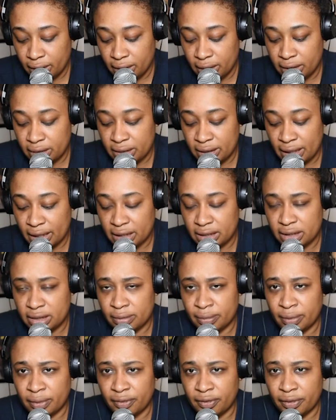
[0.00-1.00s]
his ex
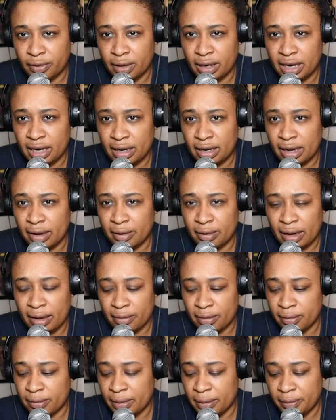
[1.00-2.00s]
before I, I, I
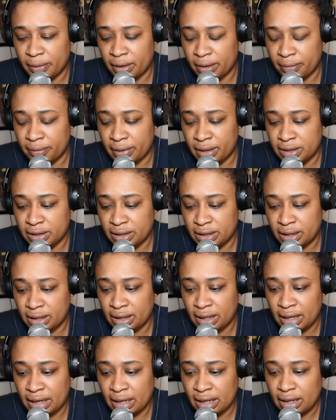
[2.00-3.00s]
remember him
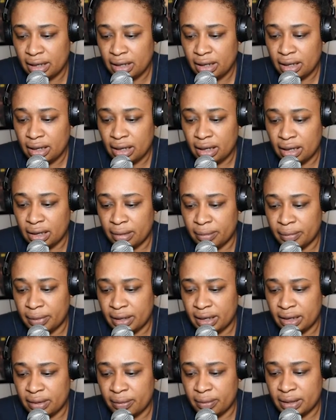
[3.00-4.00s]
mentioning that um,
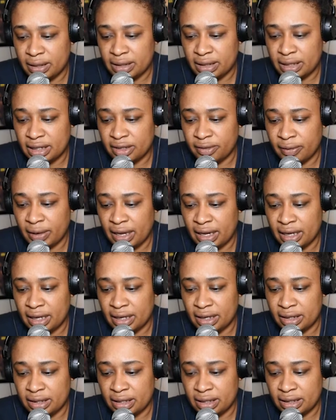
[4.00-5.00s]
but it wasn't as vague
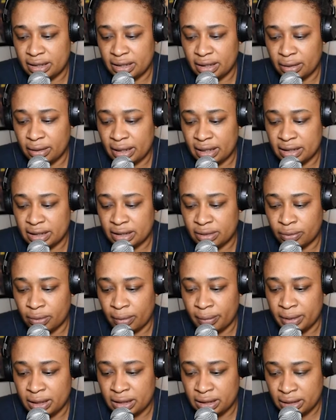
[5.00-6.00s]
in the detail as this
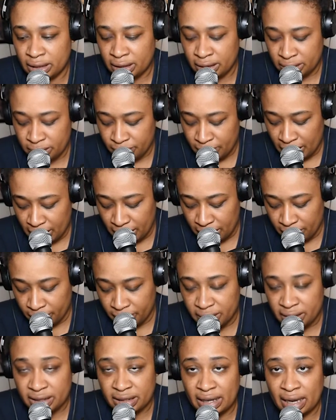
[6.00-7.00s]
woman is, making
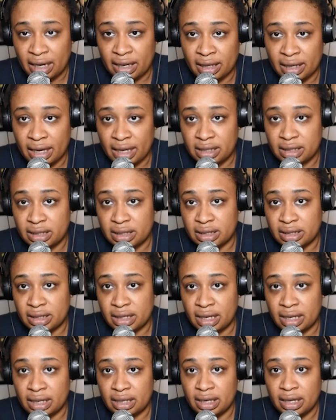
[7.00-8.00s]
with these allegations
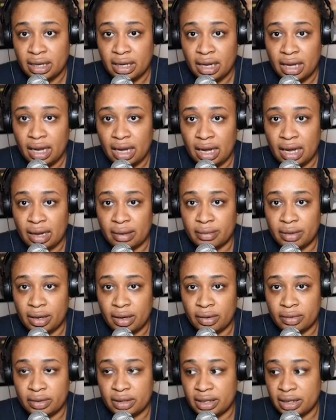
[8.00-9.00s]
and um, the
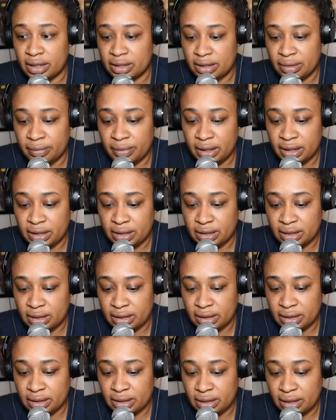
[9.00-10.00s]
whole thing to me is
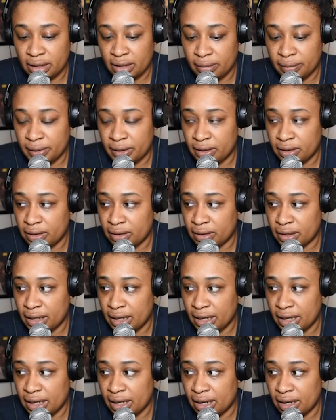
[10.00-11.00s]
just disturbing
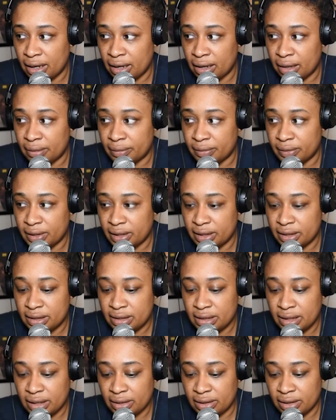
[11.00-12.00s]
okay um,
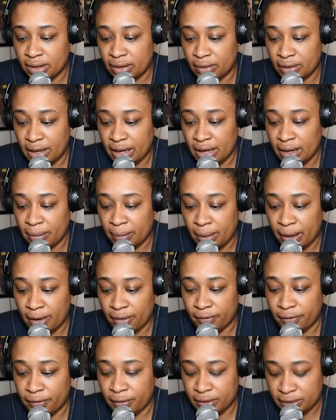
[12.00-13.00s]
it's nothing okay
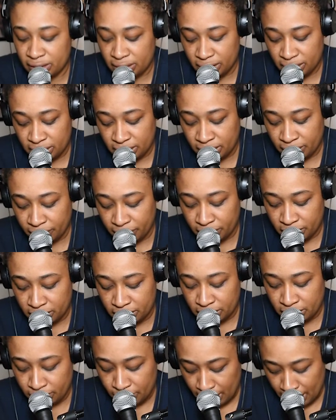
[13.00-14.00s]
about forcing yourself
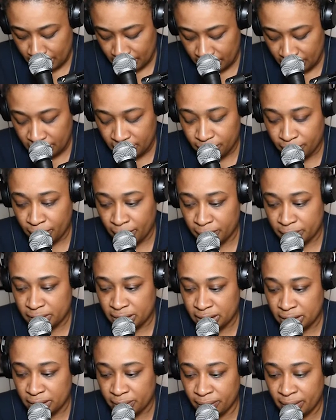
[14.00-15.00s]
onto somebody and
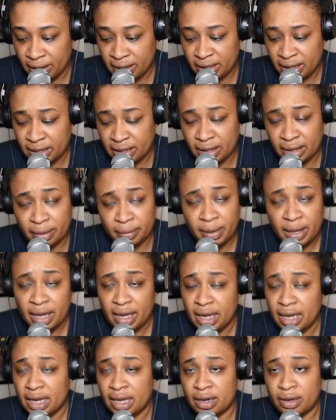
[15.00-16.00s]
purposely impregnating them
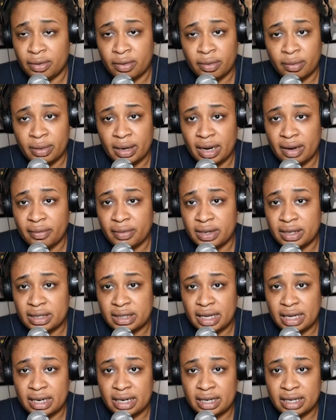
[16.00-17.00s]
and doing whatever this
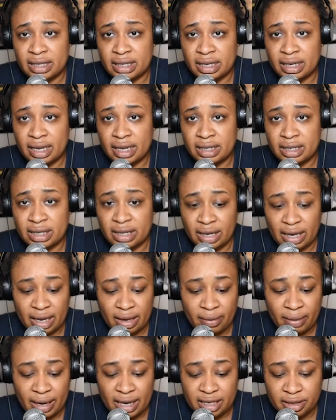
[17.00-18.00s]
lady is alleging
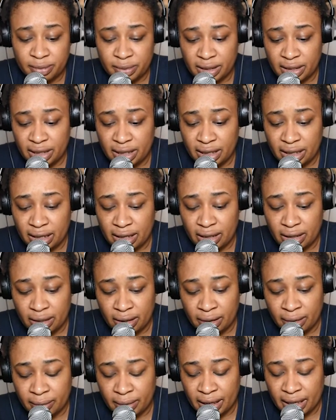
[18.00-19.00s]
that Raz B did
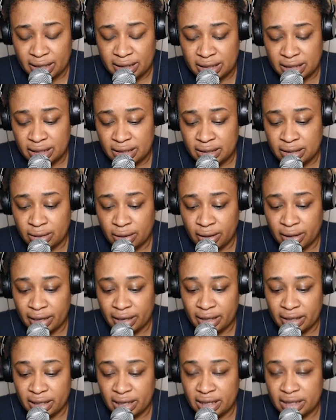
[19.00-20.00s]
um, like I said it's all
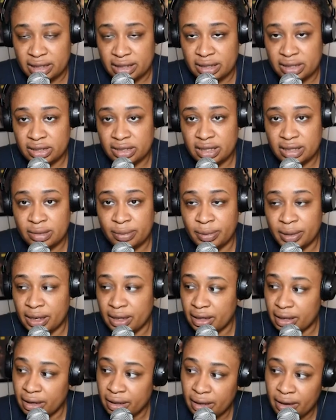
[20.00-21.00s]
allegations and just to be
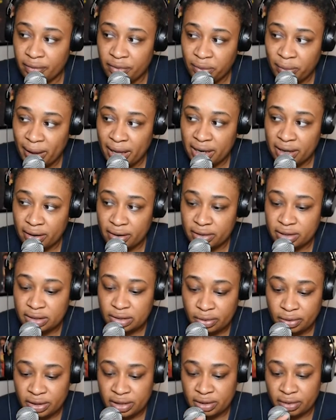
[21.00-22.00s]
clear everybody all the
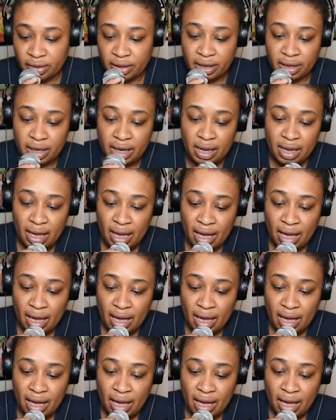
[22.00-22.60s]
stories on here